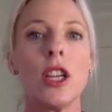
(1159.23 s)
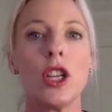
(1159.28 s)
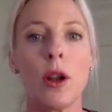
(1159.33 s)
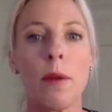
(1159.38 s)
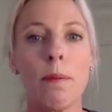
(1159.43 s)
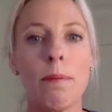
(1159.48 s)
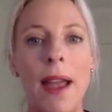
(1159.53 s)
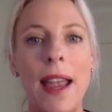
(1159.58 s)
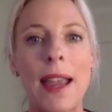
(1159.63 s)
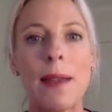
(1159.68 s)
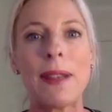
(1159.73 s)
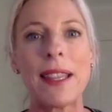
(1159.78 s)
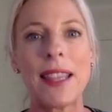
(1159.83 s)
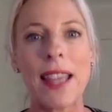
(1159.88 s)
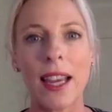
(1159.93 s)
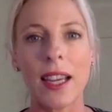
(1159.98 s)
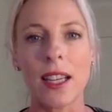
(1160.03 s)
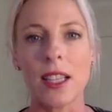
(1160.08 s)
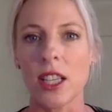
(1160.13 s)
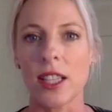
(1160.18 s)
you know,
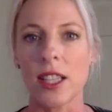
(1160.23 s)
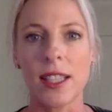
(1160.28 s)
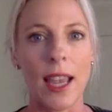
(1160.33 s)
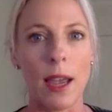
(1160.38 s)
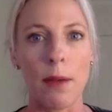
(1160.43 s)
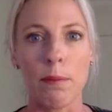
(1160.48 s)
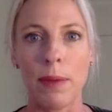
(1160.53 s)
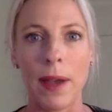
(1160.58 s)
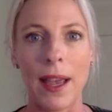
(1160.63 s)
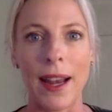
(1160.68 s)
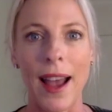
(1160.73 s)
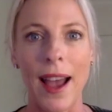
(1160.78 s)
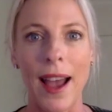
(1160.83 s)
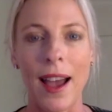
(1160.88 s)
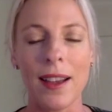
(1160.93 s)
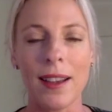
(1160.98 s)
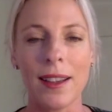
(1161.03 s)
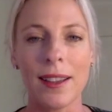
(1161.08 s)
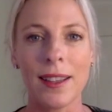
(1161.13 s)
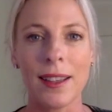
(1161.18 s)
maybe they can just get
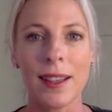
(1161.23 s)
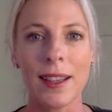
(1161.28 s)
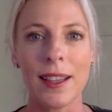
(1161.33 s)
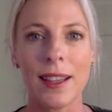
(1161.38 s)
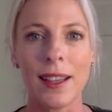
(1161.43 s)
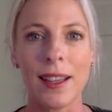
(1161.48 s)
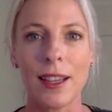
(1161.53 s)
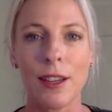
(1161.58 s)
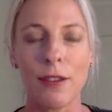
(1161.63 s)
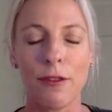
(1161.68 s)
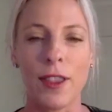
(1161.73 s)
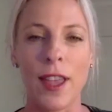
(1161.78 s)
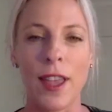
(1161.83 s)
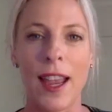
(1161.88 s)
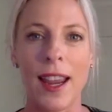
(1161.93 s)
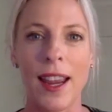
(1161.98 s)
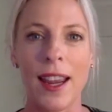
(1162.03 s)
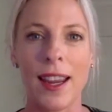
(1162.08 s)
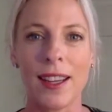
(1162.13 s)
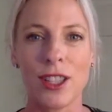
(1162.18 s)
better if
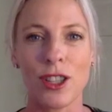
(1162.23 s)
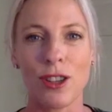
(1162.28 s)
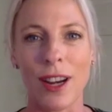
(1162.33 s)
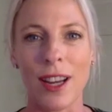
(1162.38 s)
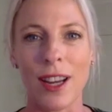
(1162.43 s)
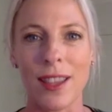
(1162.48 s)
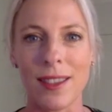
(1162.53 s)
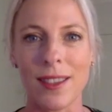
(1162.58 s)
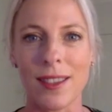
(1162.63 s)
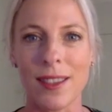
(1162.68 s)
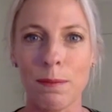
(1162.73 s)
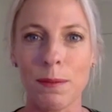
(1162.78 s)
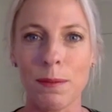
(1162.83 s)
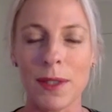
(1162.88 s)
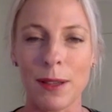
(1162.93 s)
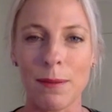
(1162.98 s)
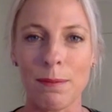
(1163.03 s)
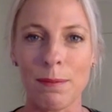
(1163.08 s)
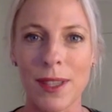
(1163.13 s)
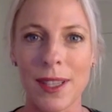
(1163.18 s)
they treat the
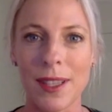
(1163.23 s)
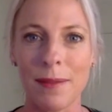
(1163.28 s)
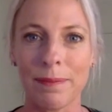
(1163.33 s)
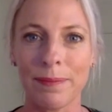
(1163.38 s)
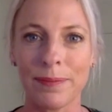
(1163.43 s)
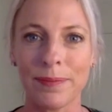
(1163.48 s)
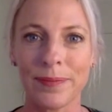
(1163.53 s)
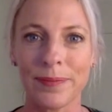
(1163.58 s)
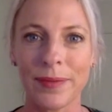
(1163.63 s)
symptoms.